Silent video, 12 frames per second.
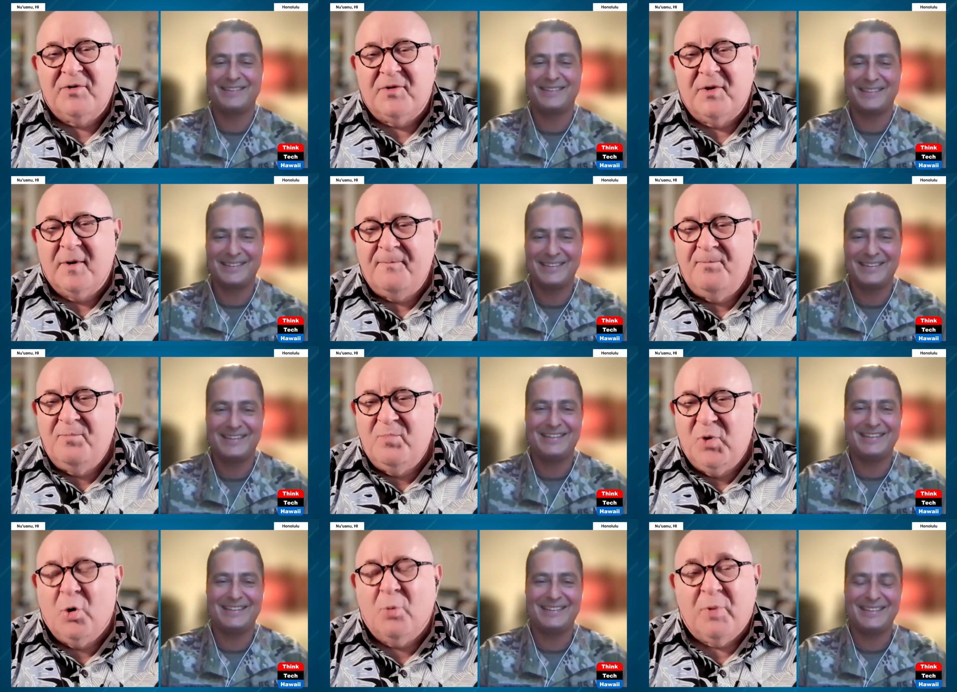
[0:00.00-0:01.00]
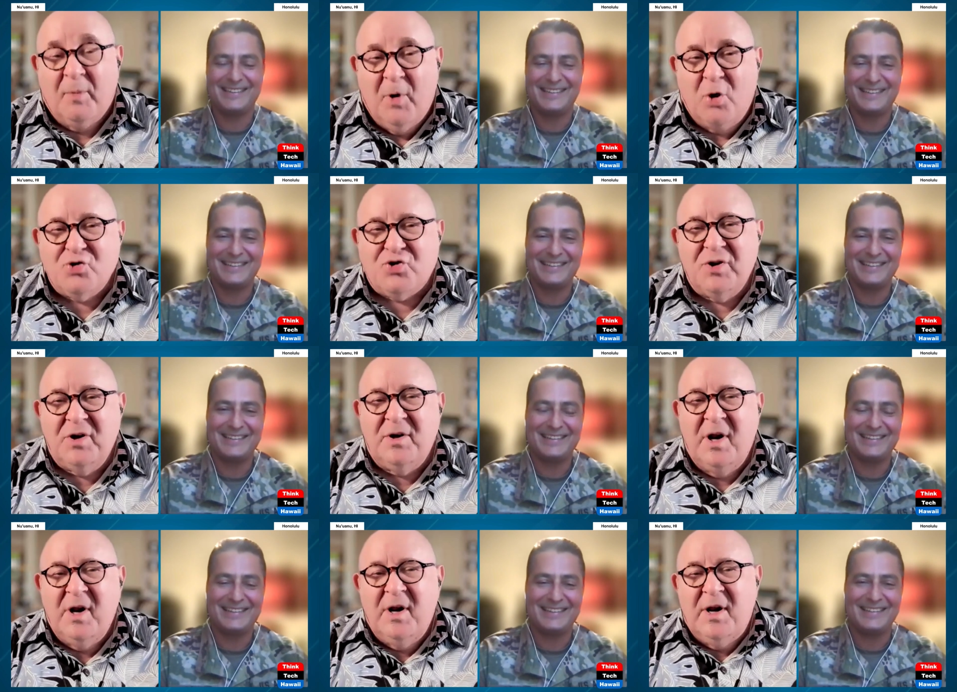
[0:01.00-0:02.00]
Speaker 1: with
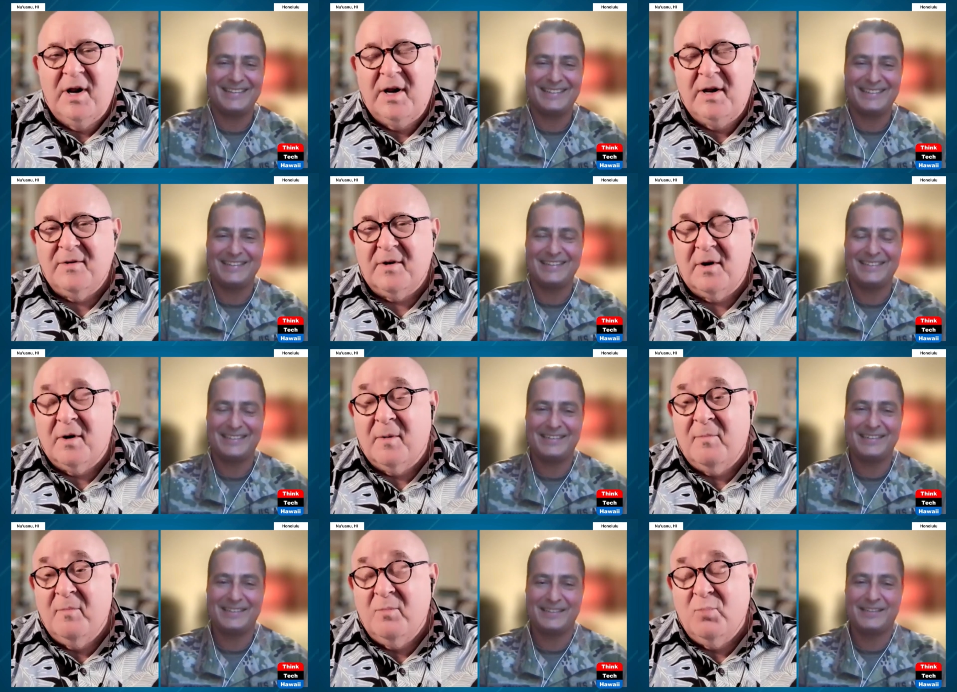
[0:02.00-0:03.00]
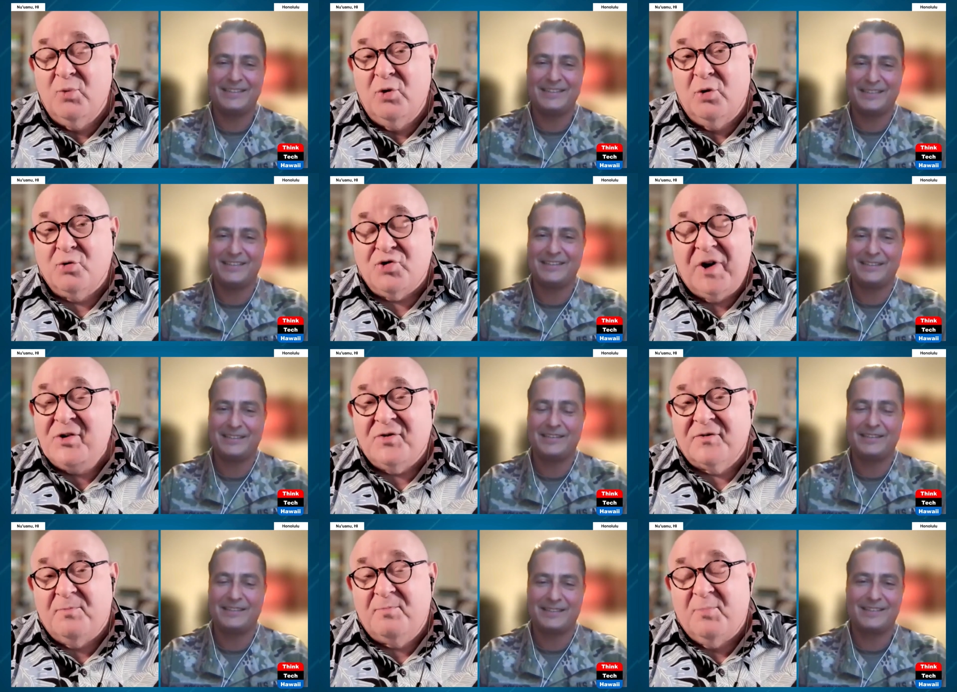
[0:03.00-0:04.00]
promotion and
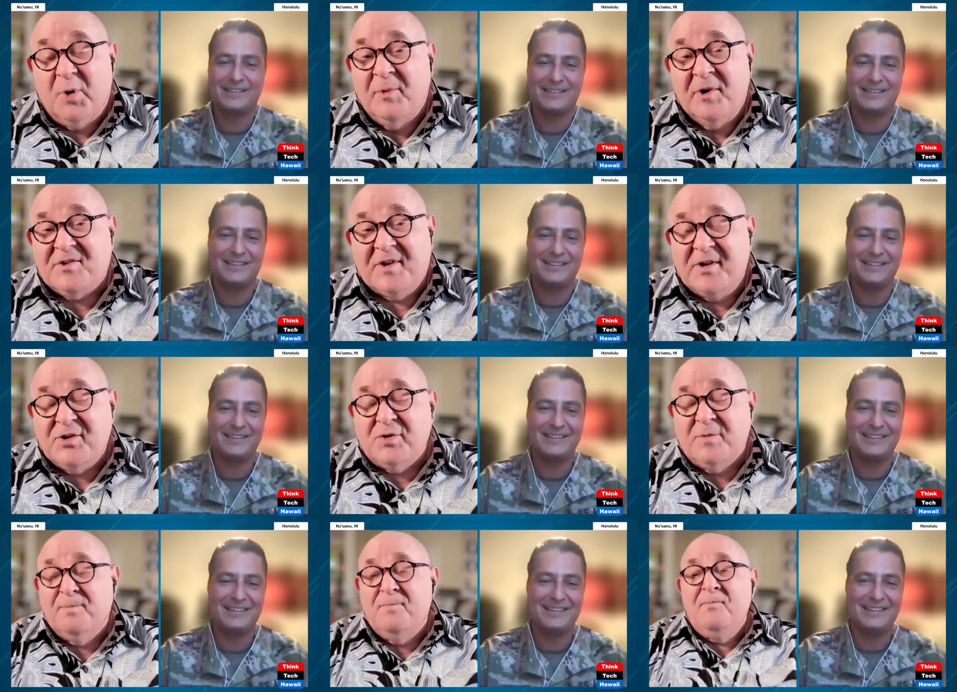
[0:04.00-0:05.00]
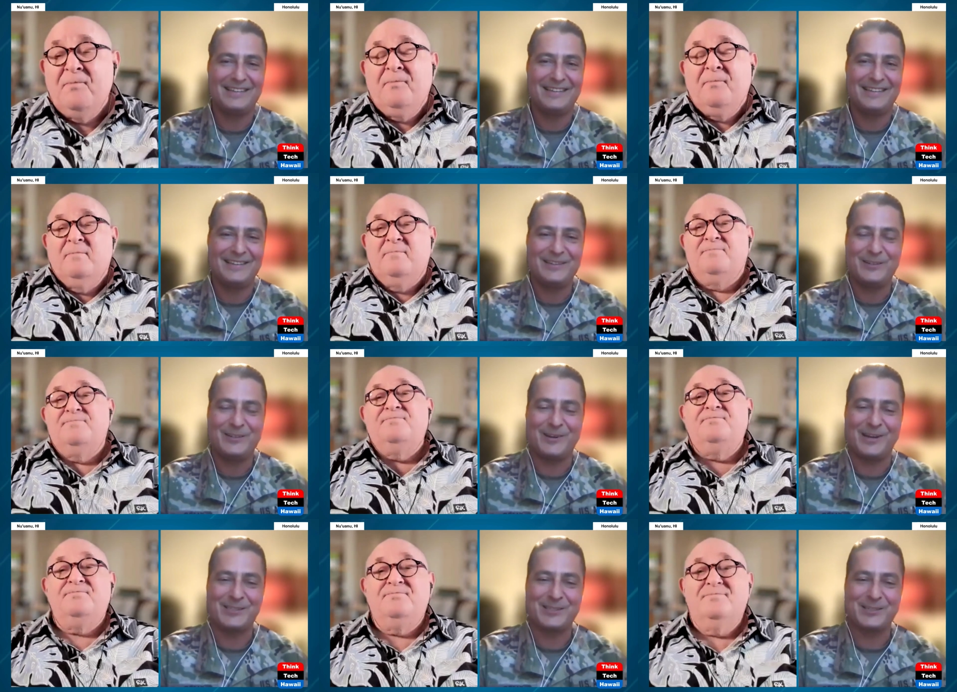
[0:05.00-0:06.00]
changes? Permanent station.
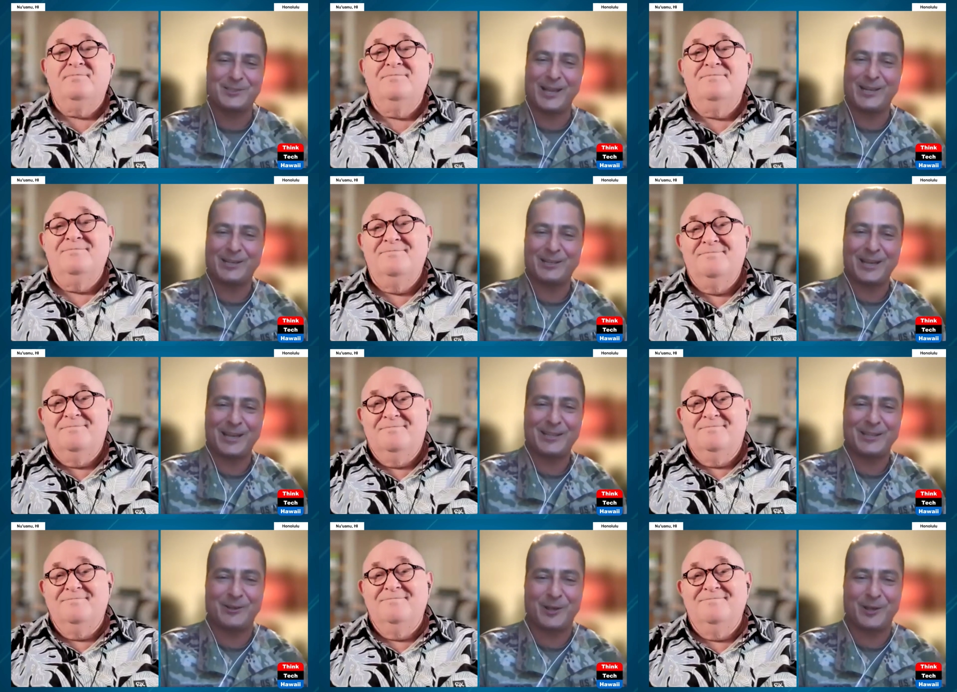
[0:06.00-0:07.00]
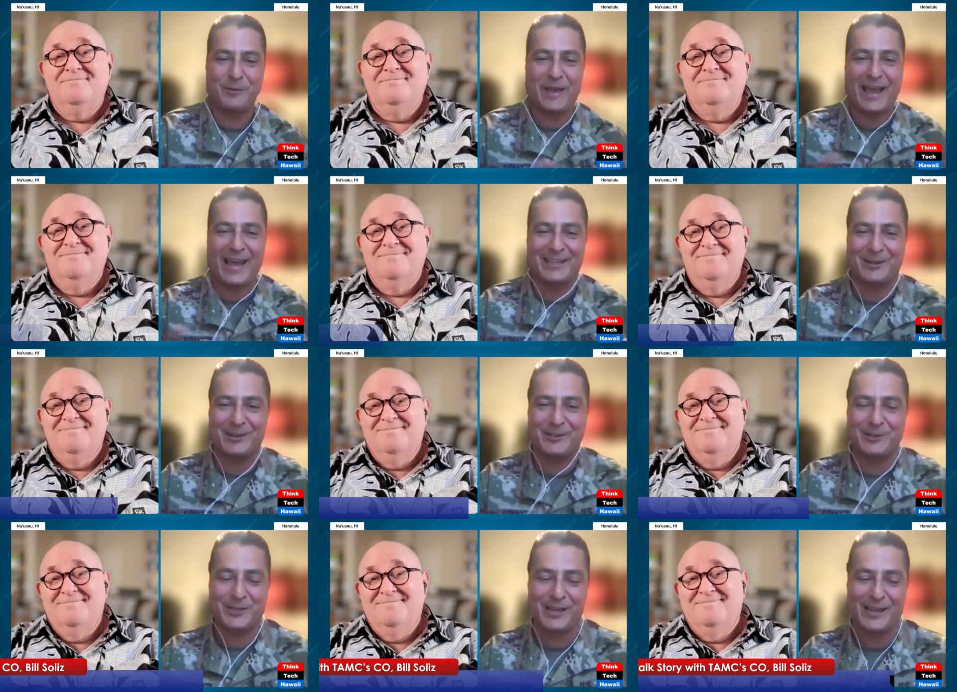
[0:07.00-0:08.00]
Speaker 2: It's a lot of there to unpack
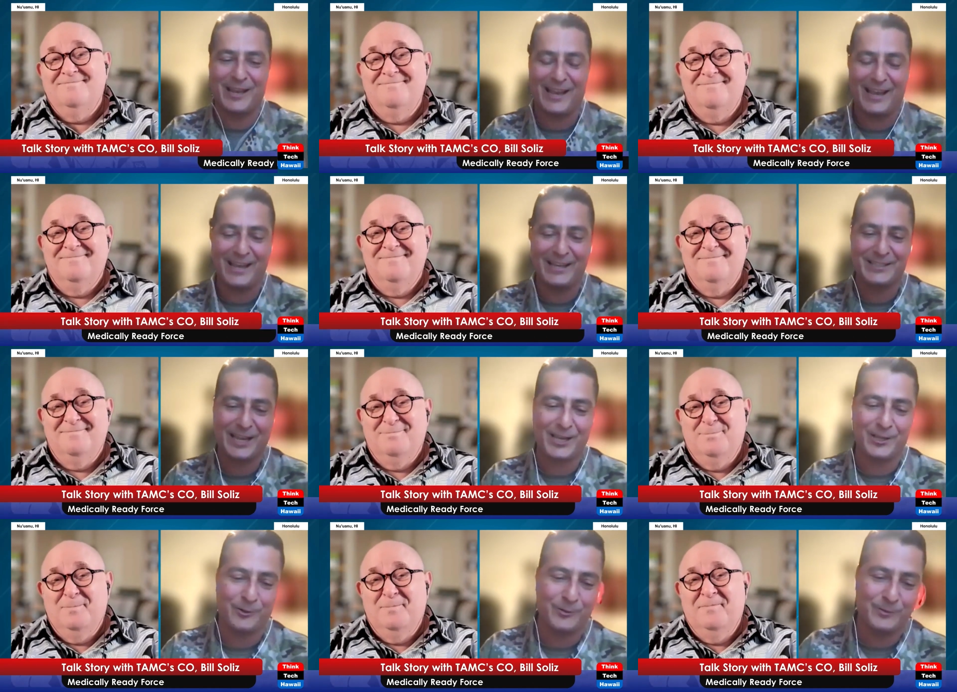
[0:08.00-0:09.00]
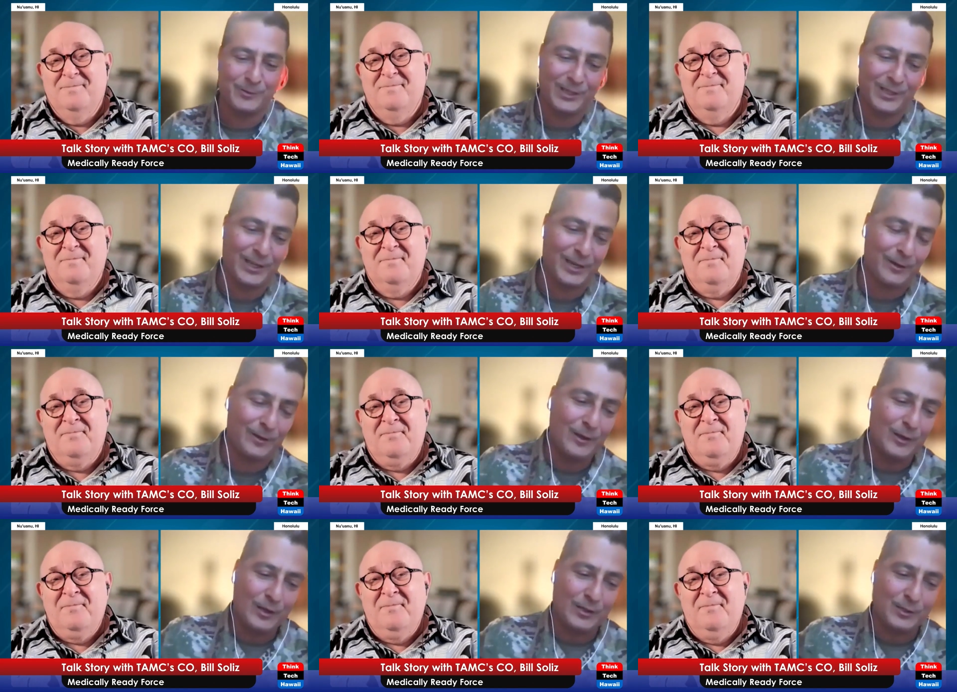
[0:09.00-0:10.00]
there, Jay. I can tell you the
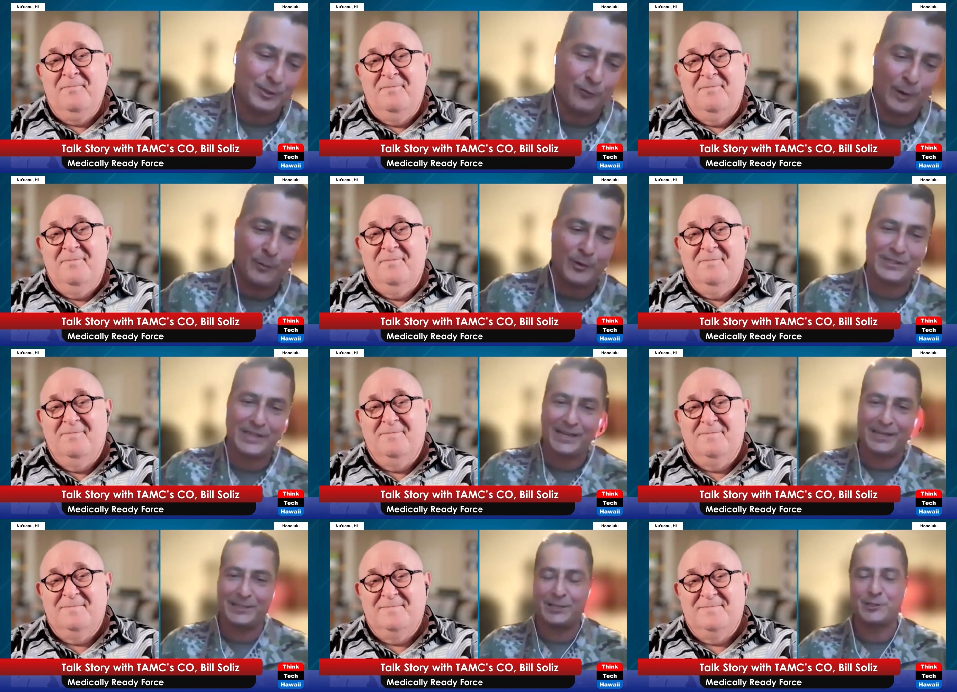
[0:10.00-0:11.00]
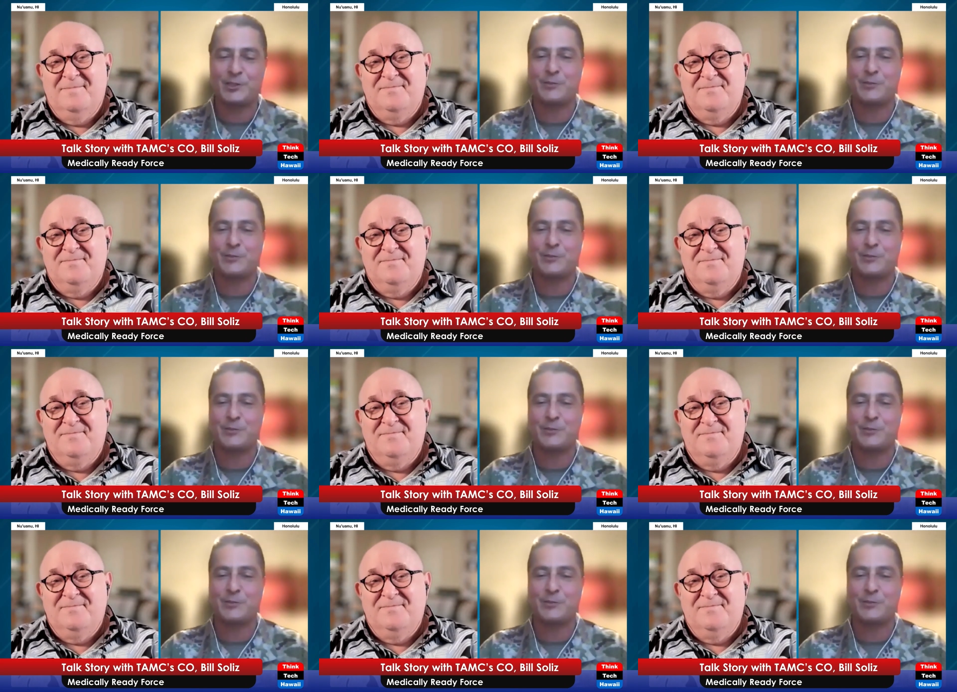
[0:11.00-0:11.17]
November 2nd that